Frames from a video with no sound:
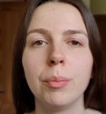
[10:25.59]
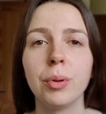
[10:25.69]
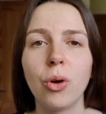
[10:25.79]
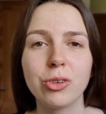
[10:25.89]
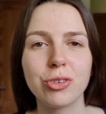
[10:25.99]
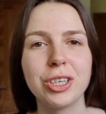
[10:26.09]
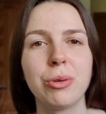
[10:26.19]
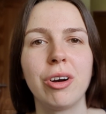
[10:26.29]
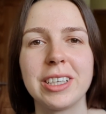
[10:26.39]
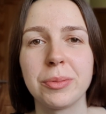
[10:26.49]
But contrary to
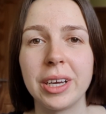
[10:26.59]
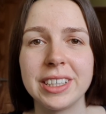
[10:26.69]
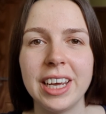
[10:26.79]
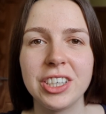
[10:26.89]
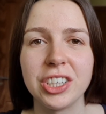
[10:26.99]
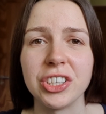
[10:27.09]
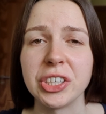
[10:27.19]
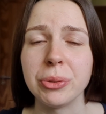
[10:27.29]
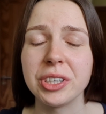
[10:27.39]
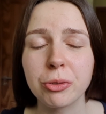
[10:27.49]
our expectations,
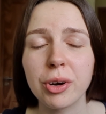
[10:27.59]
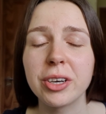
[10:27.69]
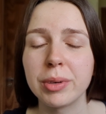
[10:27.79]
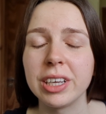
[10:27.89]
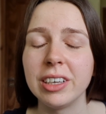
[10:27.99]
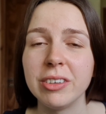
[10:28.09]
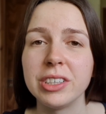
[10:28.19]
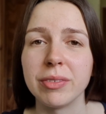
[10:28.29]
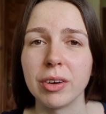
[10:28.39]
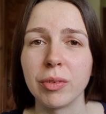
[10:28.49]
she was incredibly
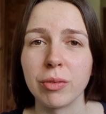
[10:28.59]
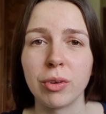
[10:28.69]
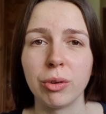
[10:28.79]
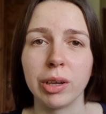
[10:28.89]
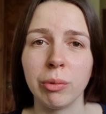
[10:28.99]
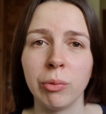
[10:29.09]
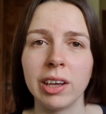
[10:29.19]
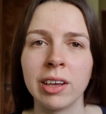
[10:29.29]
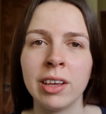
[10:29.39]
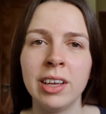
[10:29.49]
elusive over the following
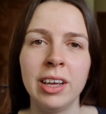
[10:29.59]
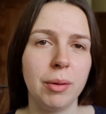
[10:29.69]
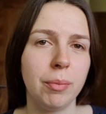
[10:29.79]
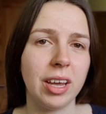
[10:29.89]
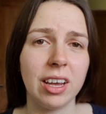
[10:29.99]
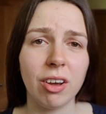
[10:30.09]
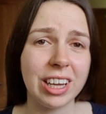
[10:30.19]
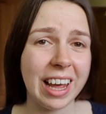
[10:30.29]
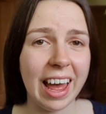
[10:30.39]
week, making only a